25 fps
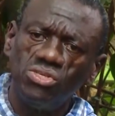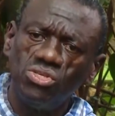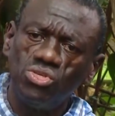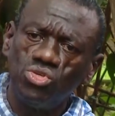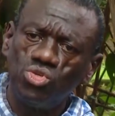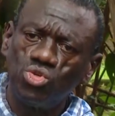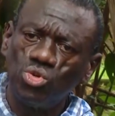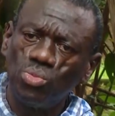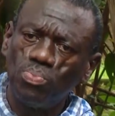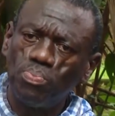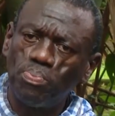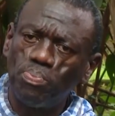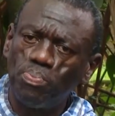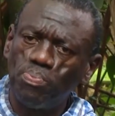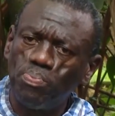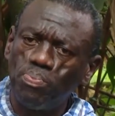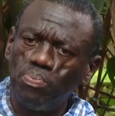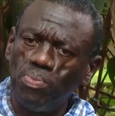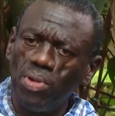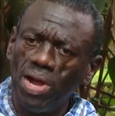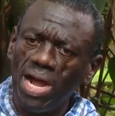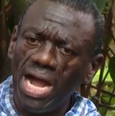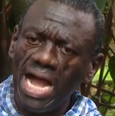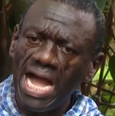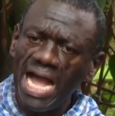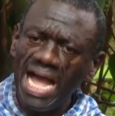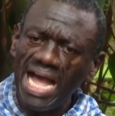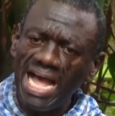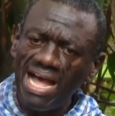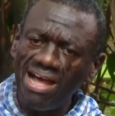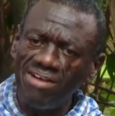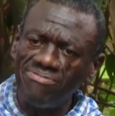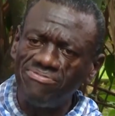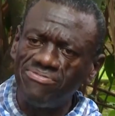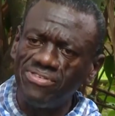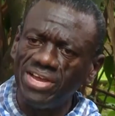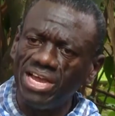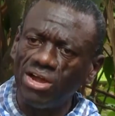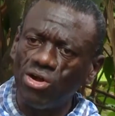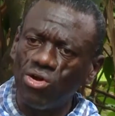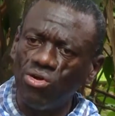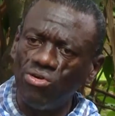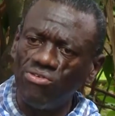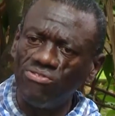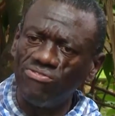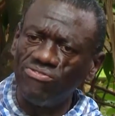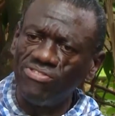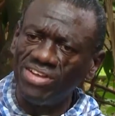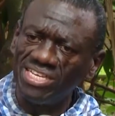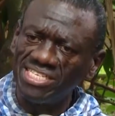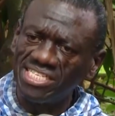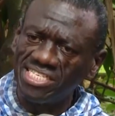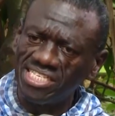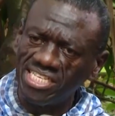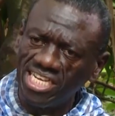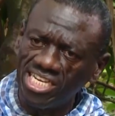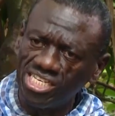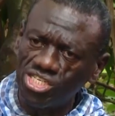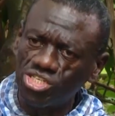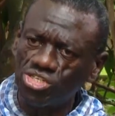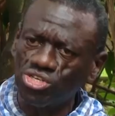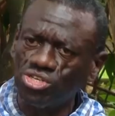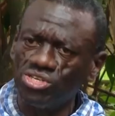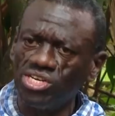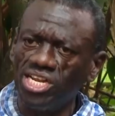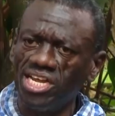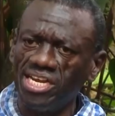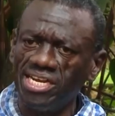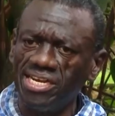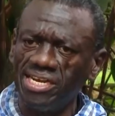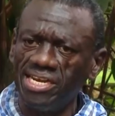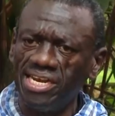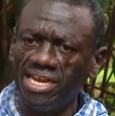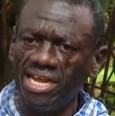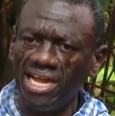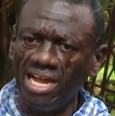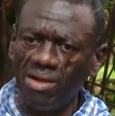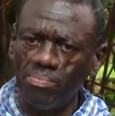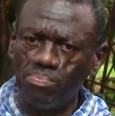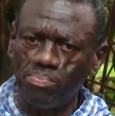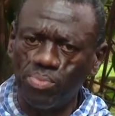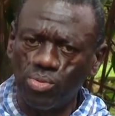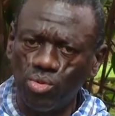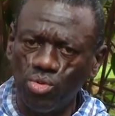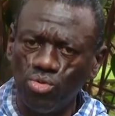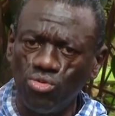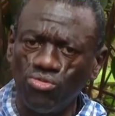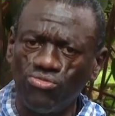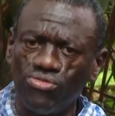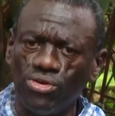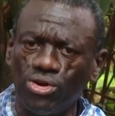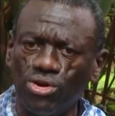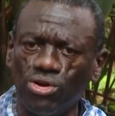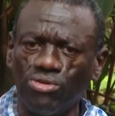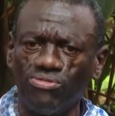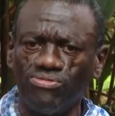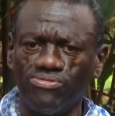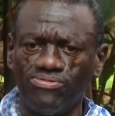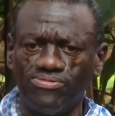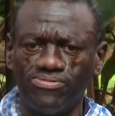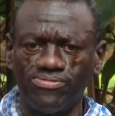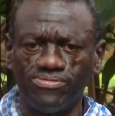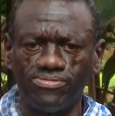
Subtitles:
to have a conversation and approval of